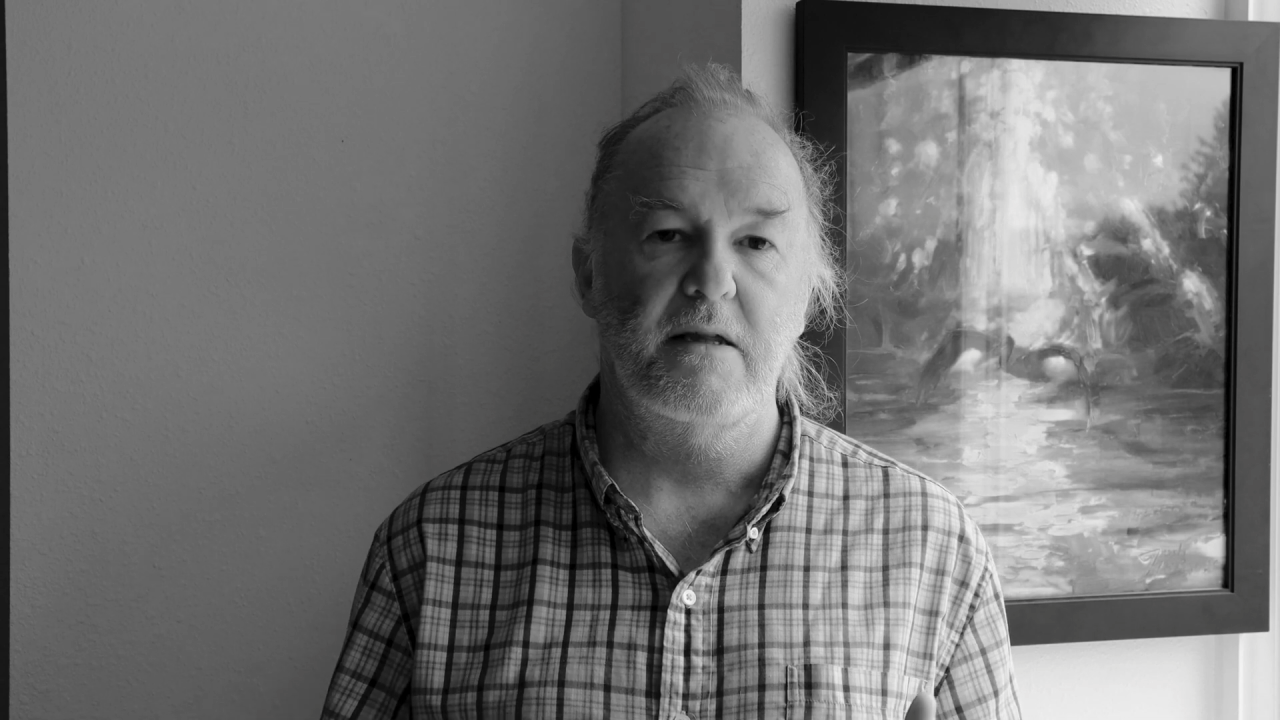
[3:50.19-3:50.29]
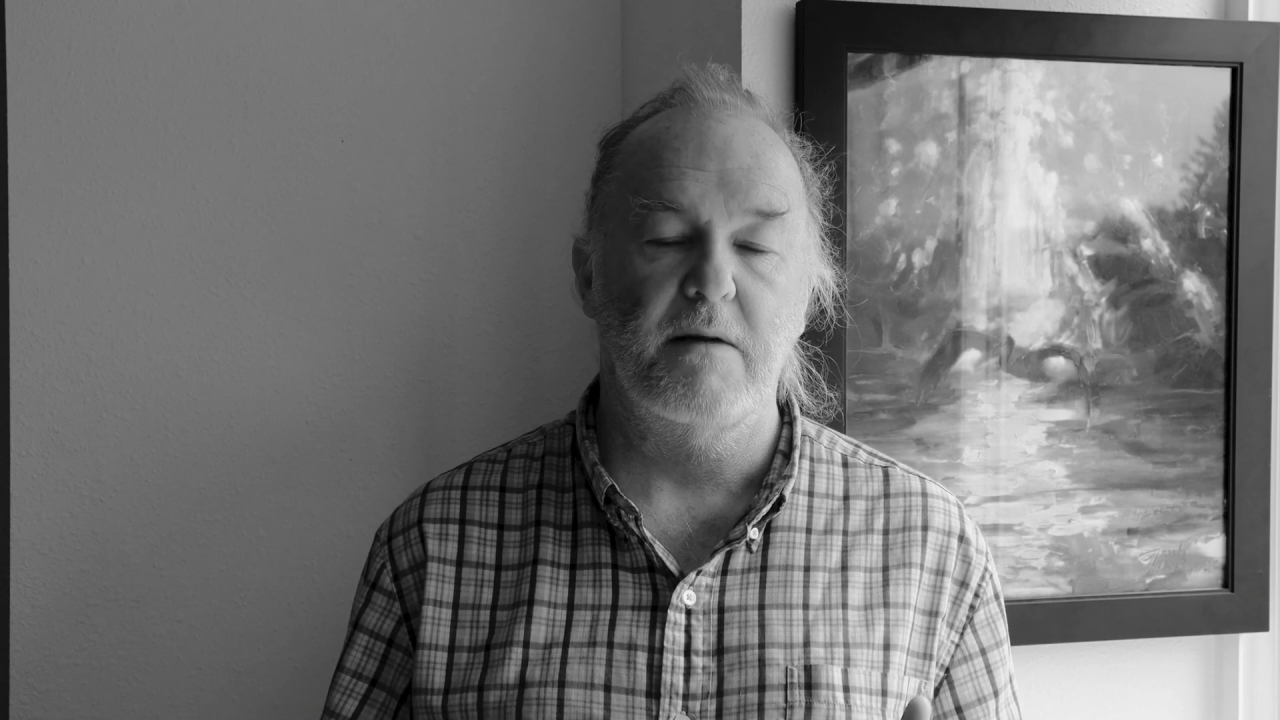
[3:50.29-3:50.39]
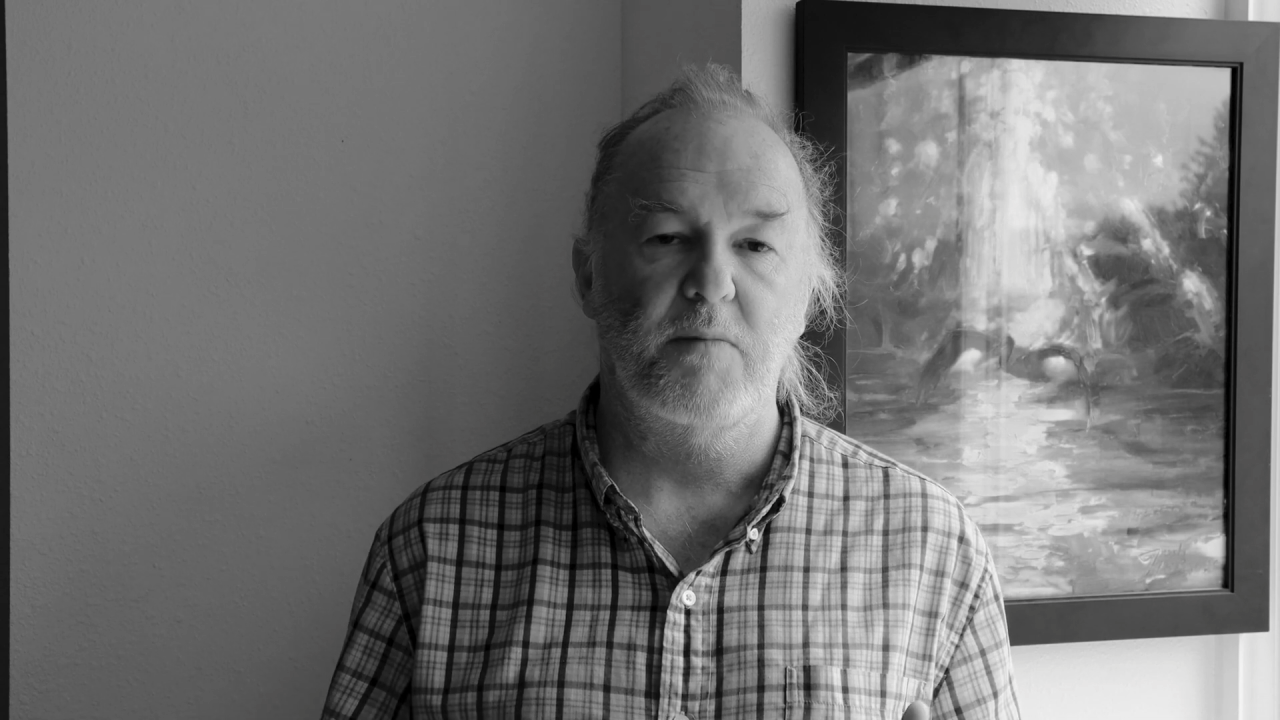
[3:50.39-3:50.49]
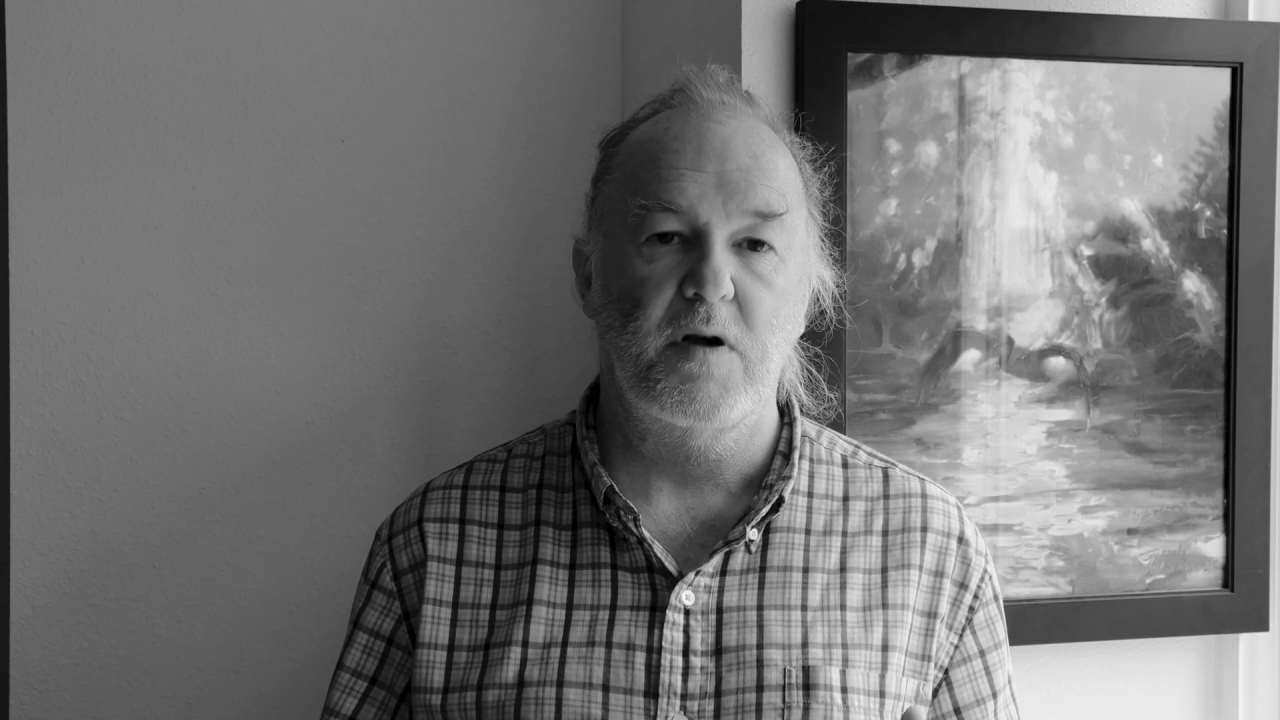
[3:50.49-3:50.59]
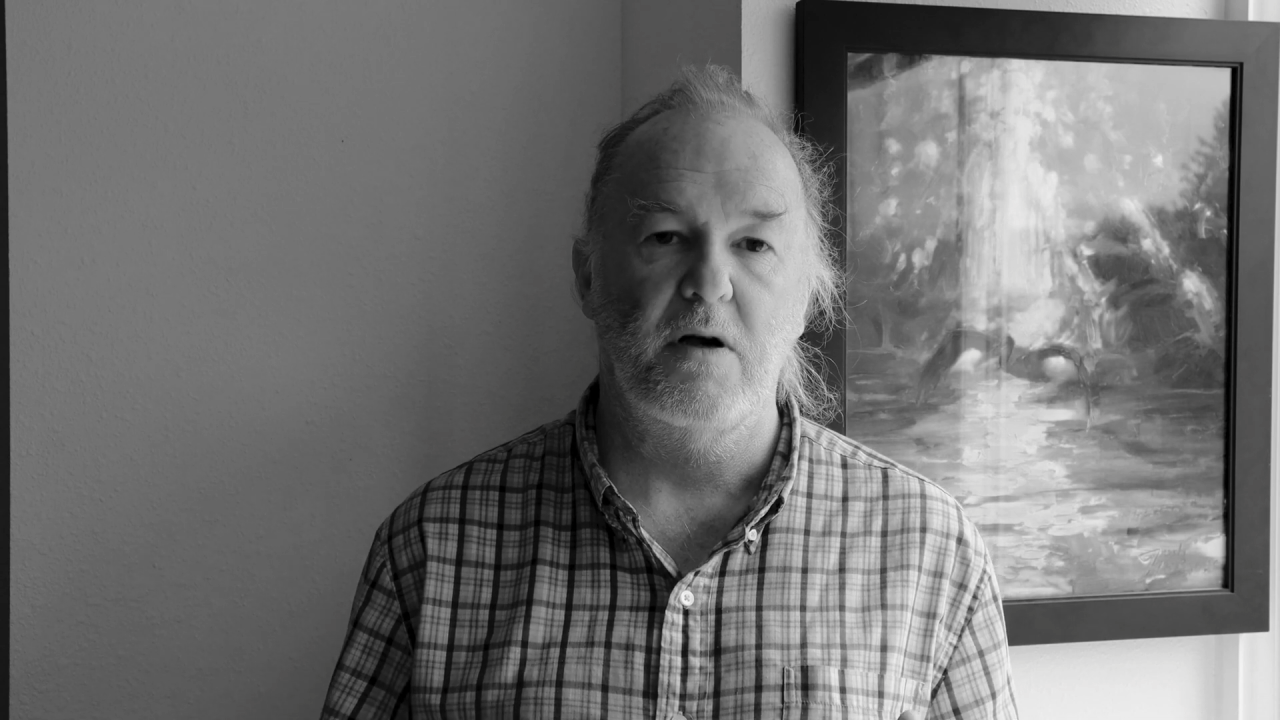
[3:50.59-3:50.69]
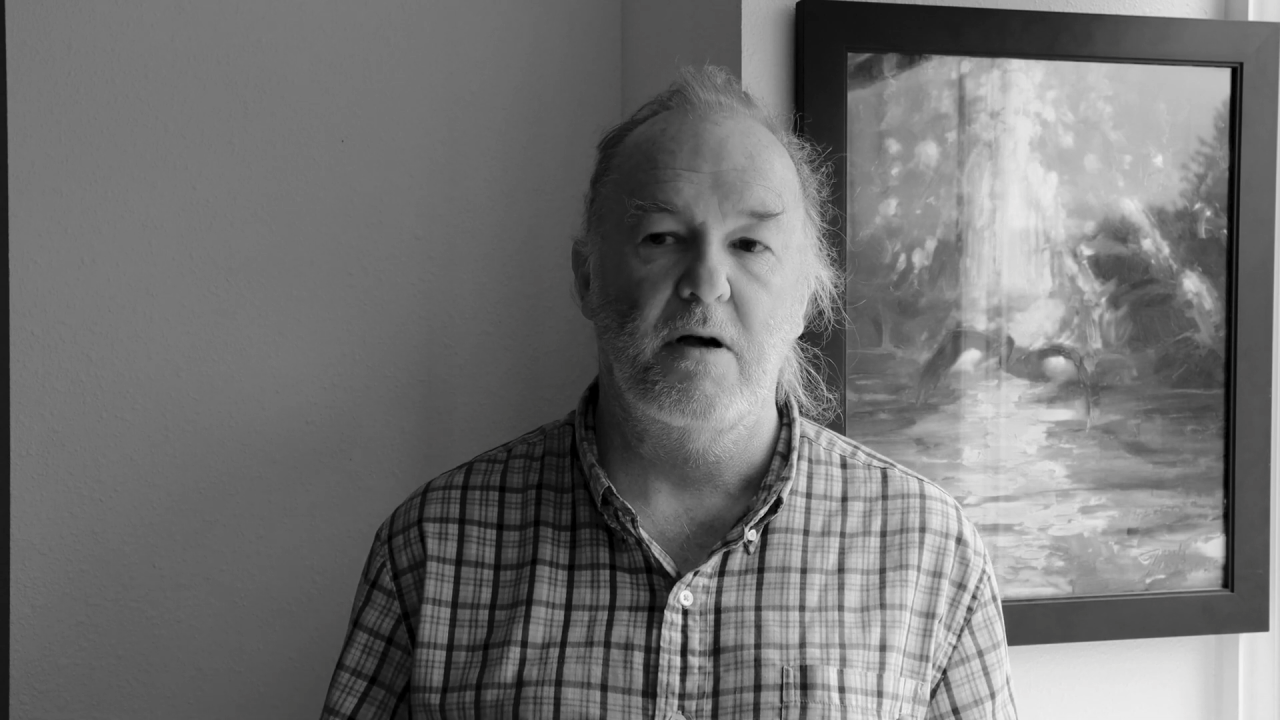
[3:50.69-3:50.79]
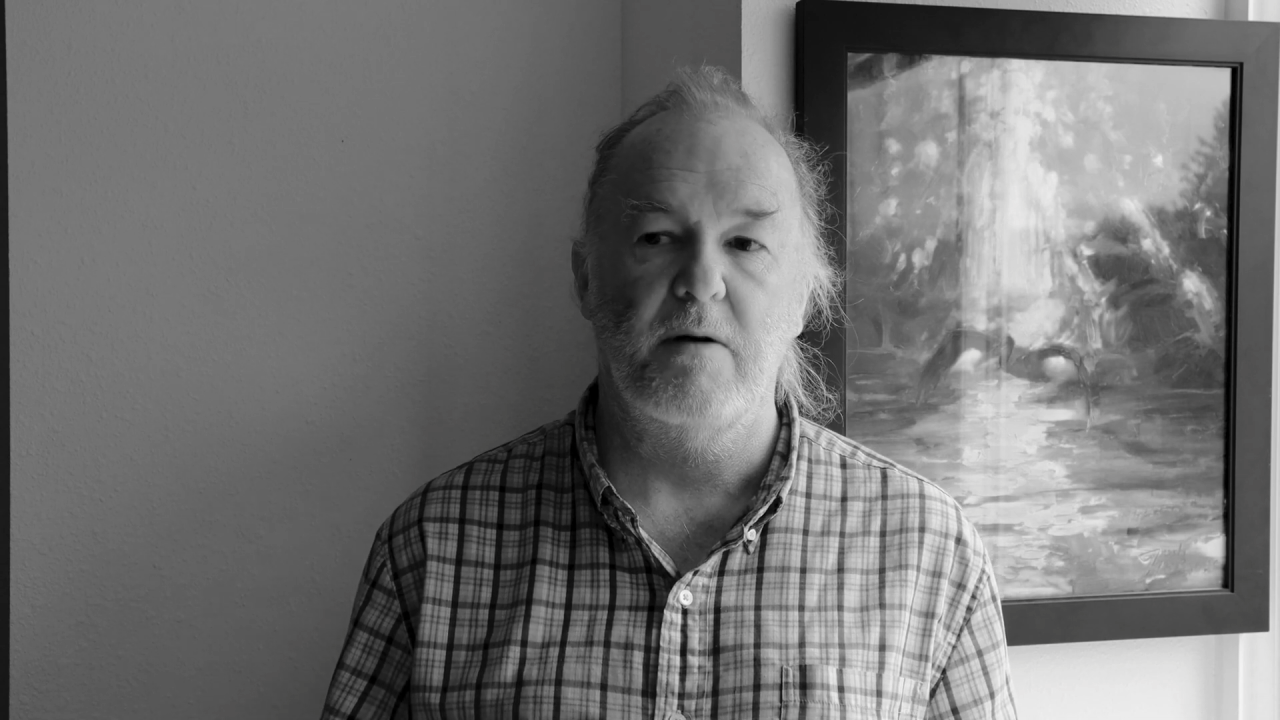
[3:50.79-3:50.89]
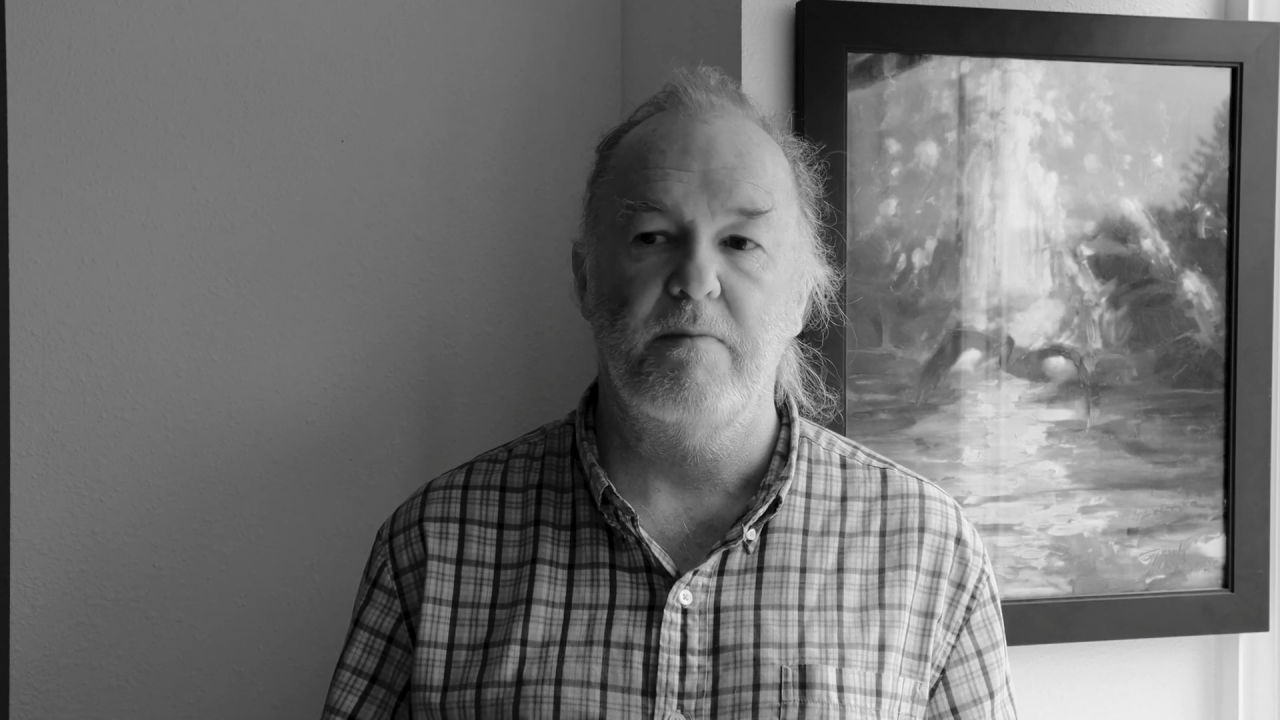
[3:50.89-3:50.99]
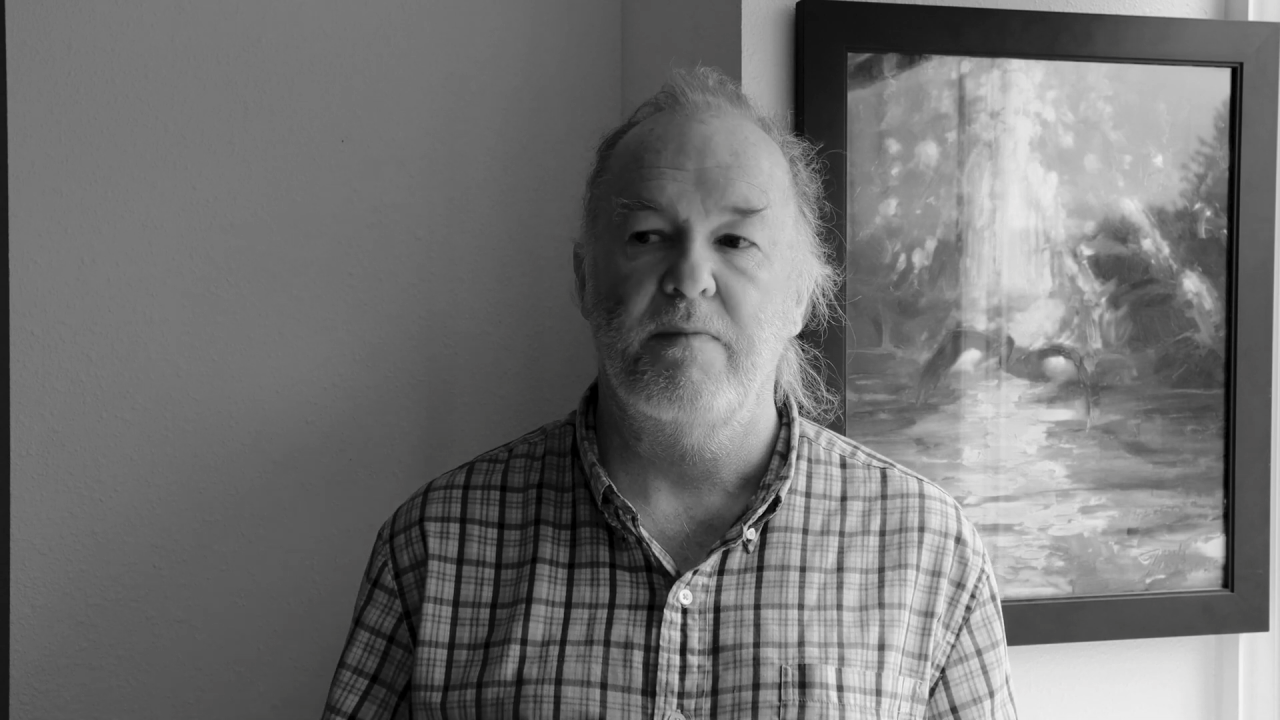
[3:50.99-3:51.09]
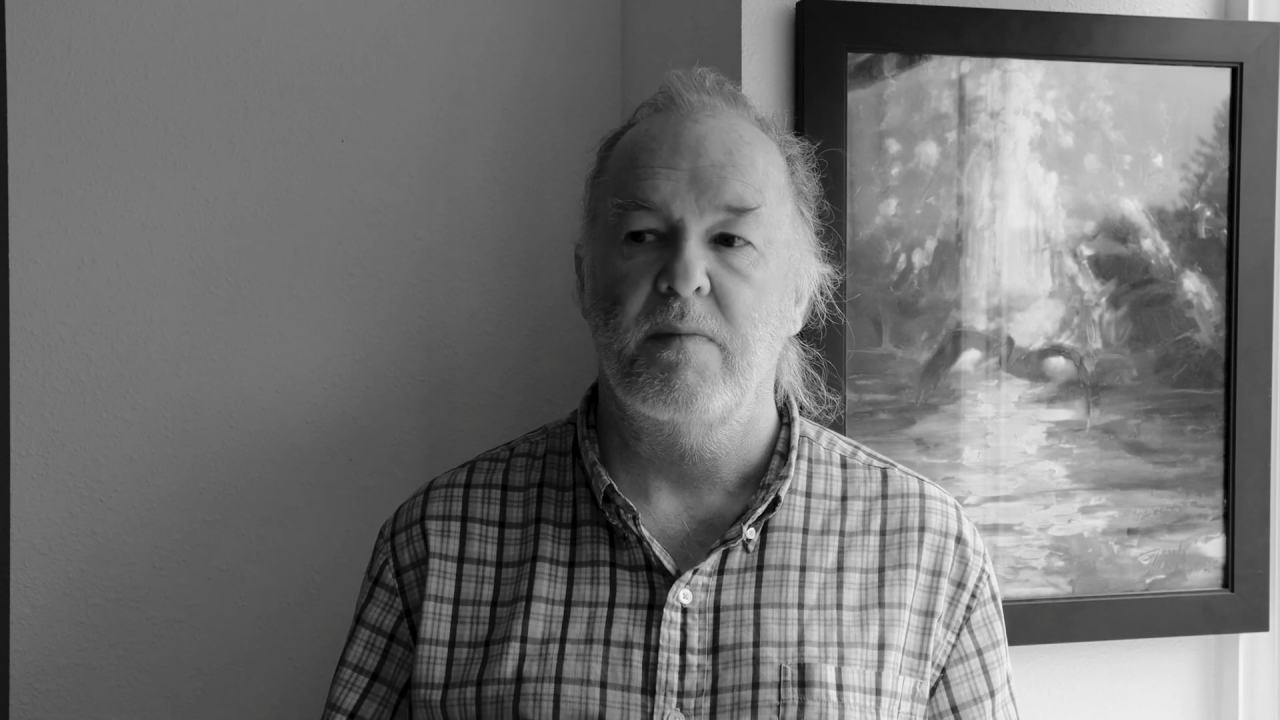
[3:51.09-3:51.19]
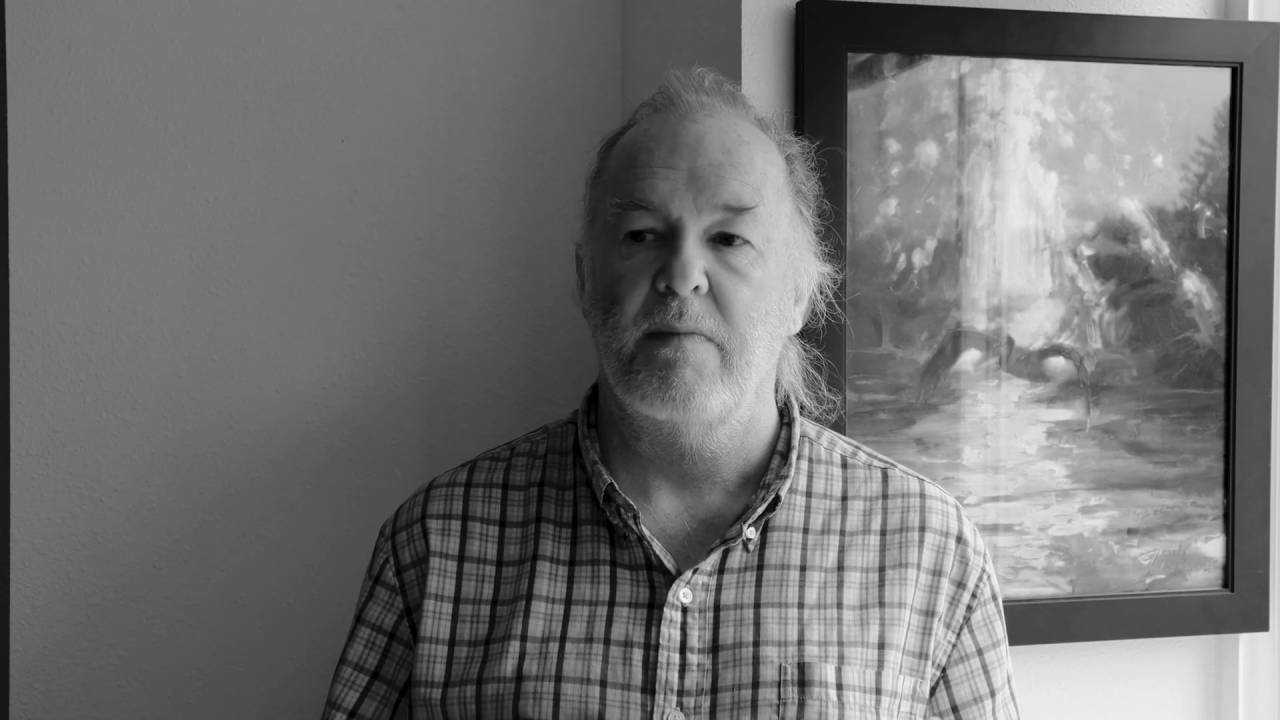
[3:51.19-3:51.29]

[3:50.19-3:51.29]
them come,